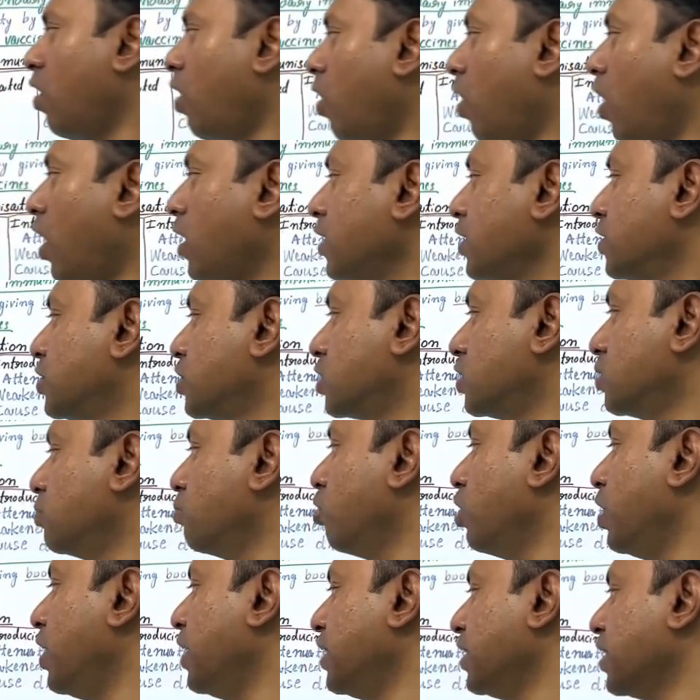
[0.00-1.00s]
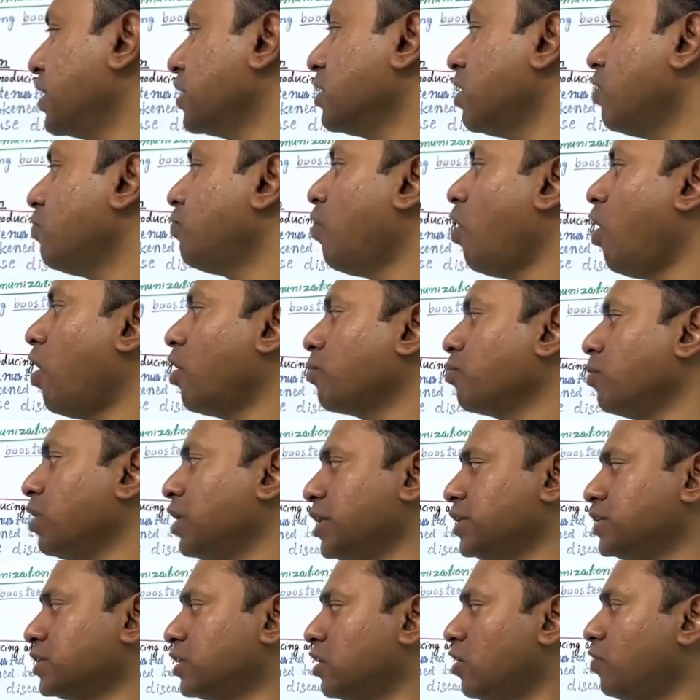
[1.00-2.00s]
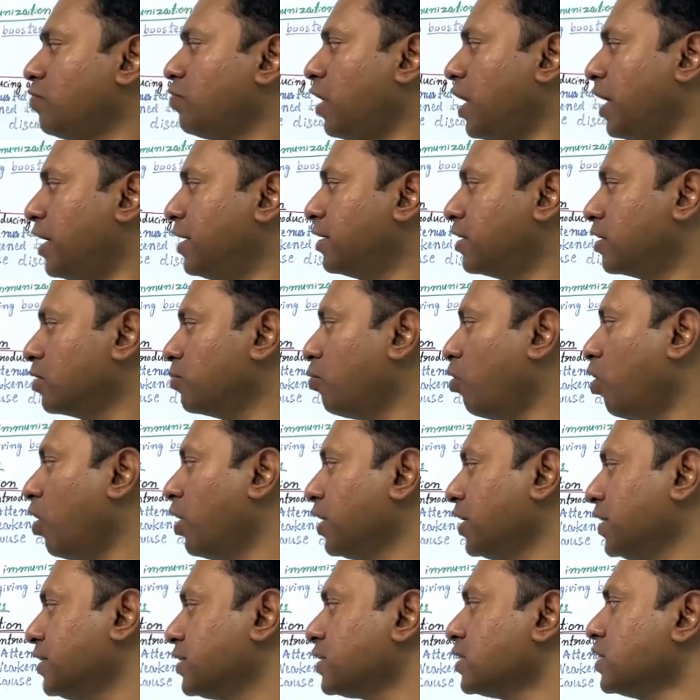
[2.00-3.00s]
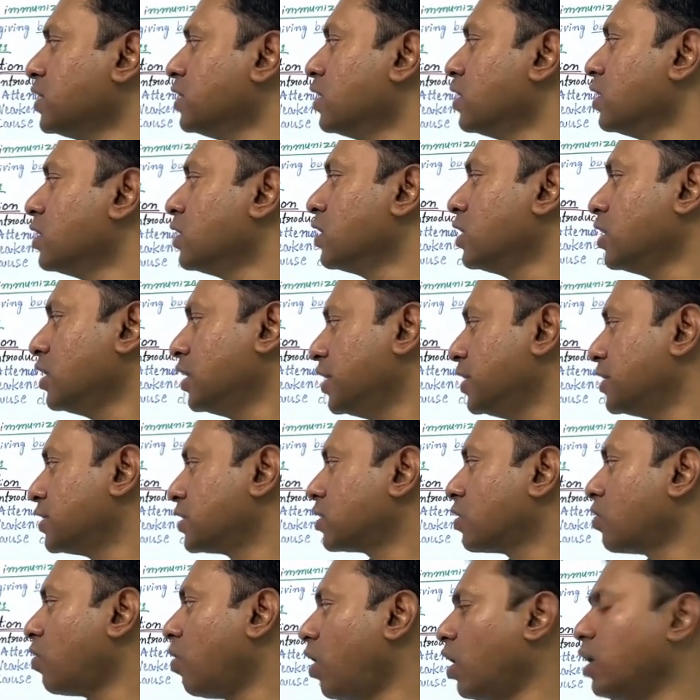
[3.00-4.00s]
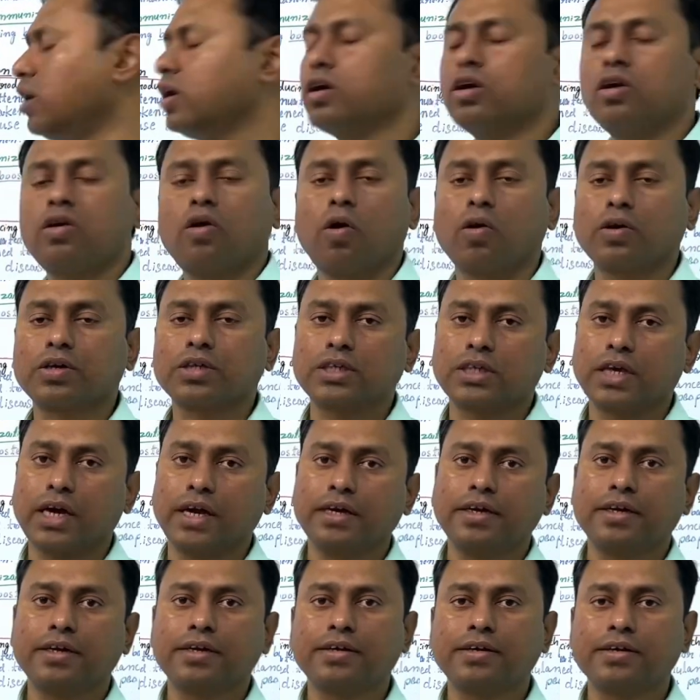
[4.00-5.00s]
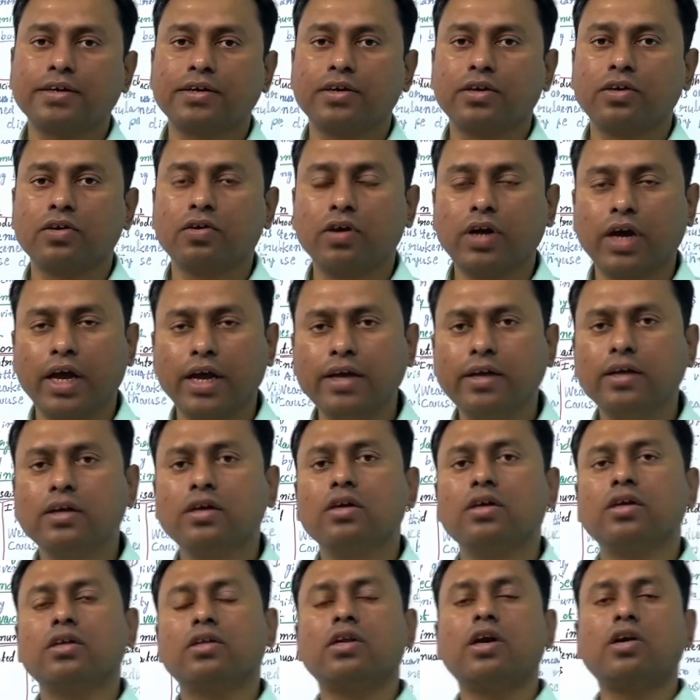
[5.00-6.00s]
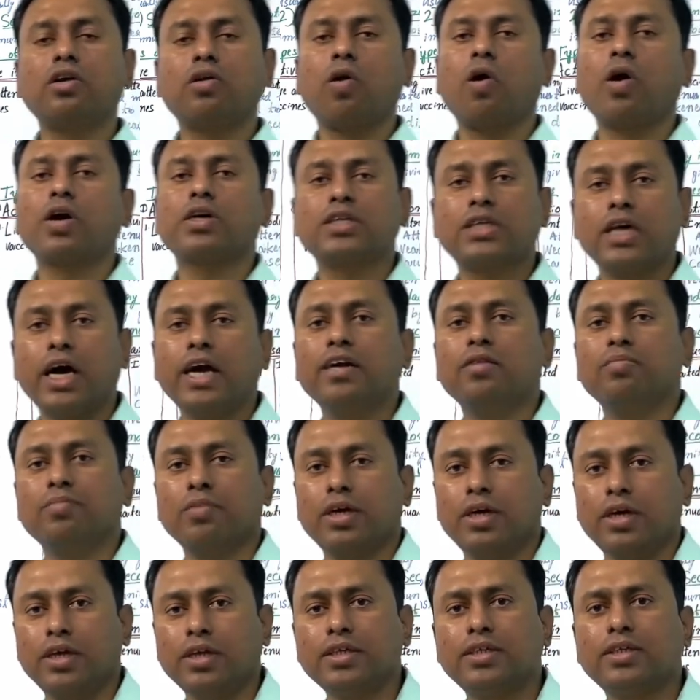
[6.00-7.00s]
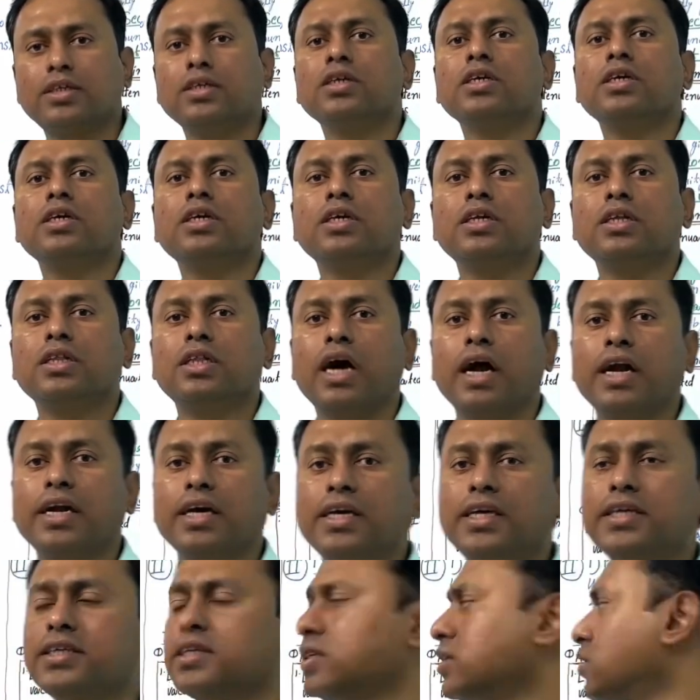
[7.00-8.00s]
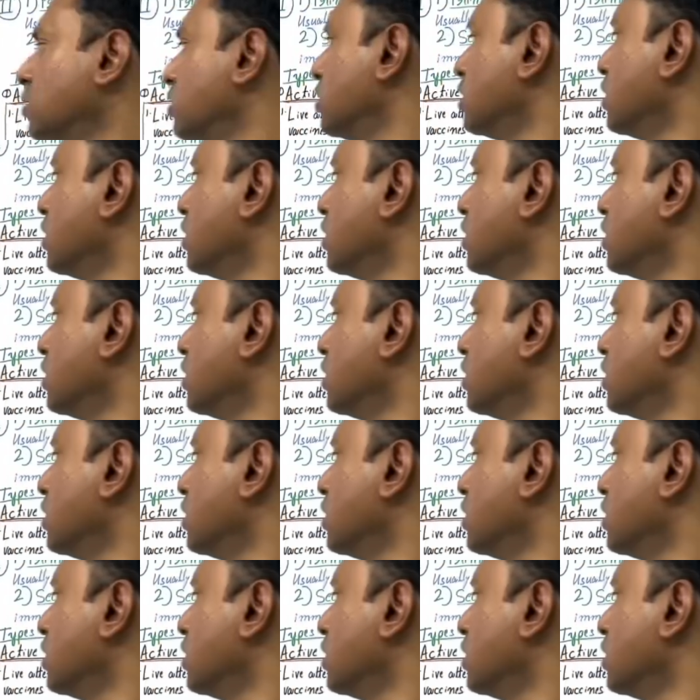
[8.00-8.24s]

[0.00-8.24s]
or stimulating the formulation of antibodies, is called toxide. Okay, the toxide means that is